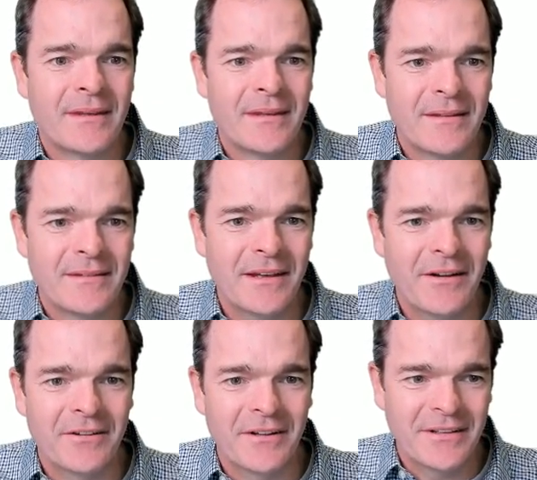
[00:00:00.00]
set
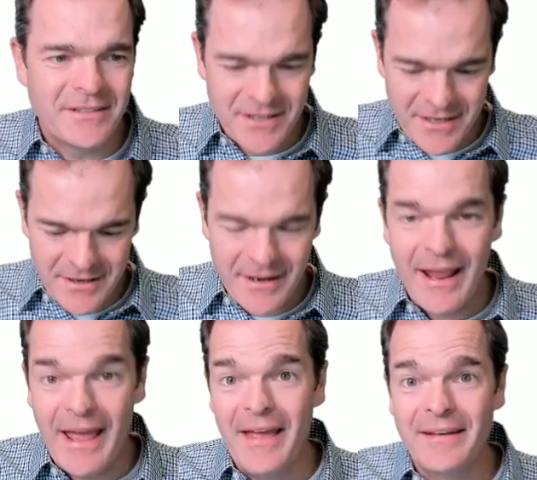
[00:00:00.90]
on click listener,
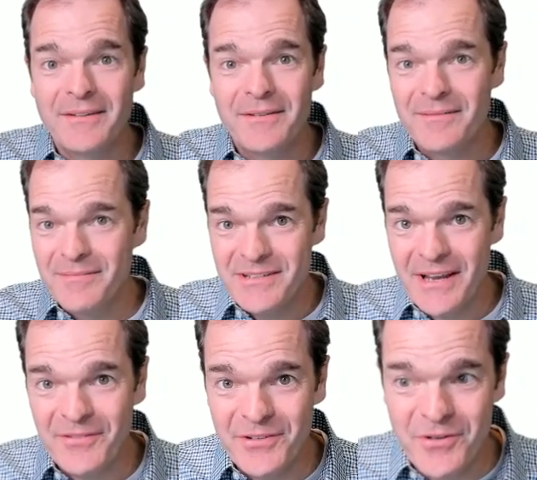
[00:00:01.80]
and we just
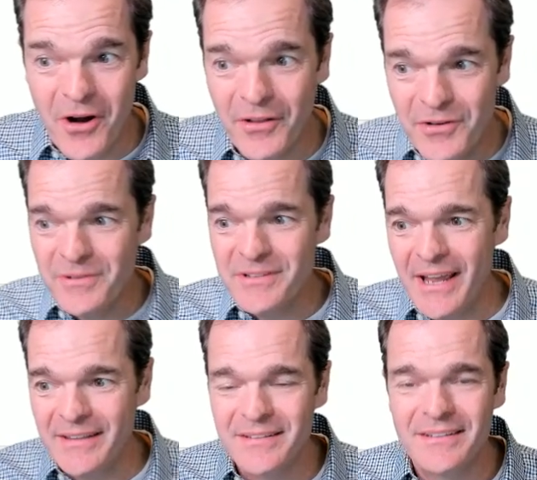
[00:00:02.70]
have to call a new
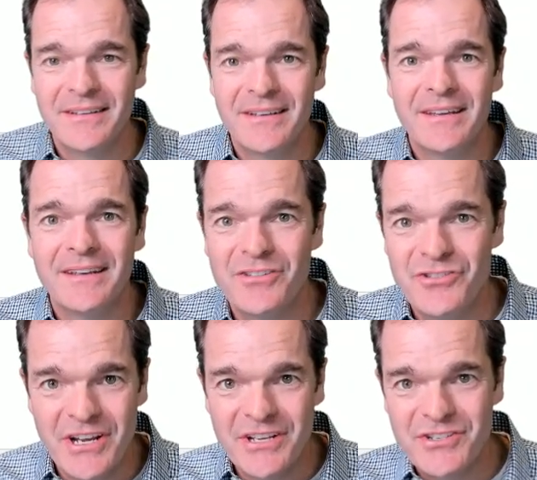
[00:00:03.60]
intent to
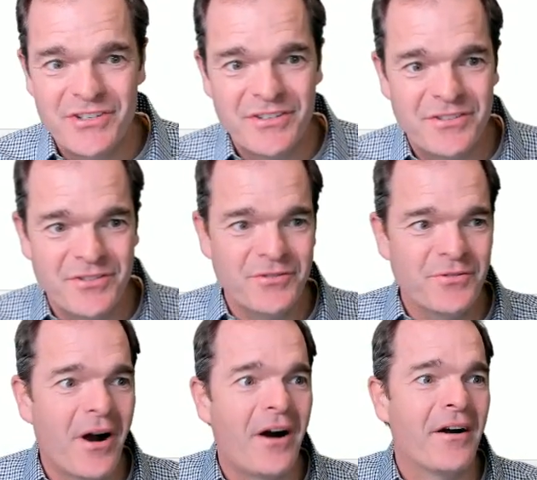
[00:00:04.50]
change to
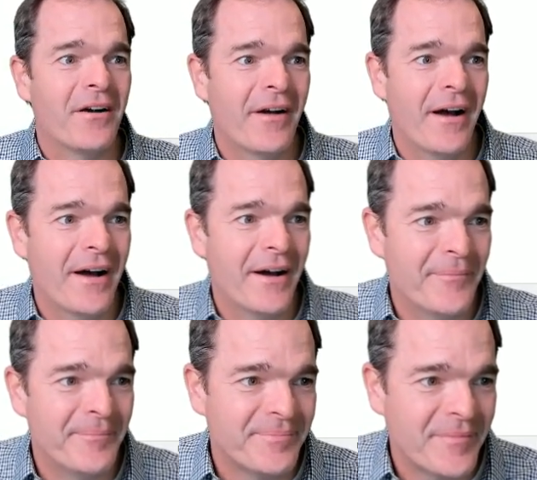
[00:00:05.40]

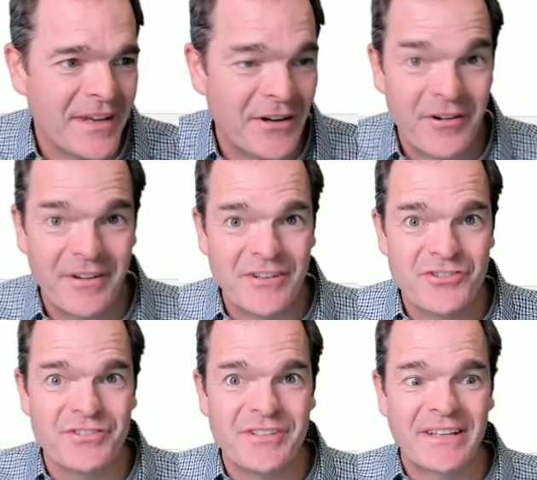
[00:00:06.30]
our get
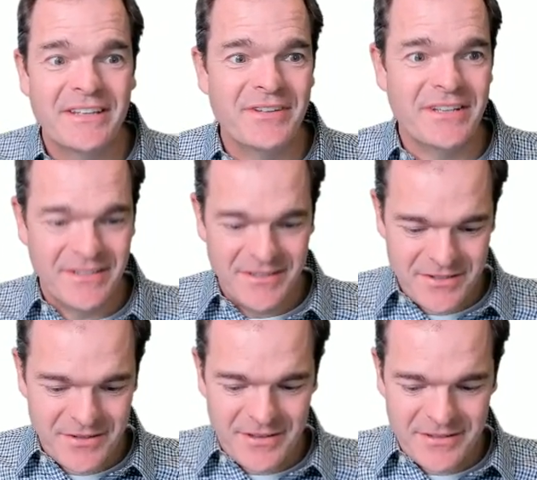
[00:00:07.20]
credentials activity.
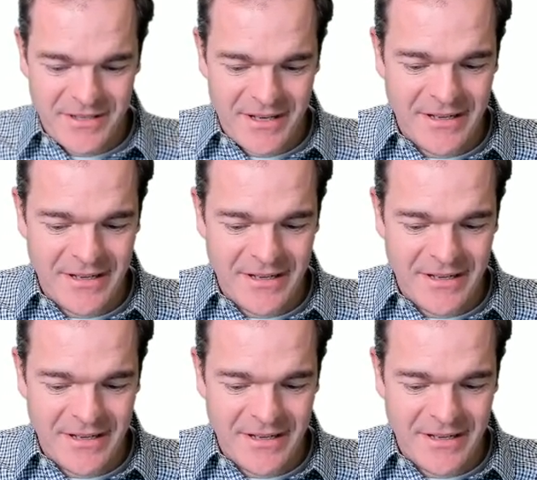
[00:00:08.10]
So I'll say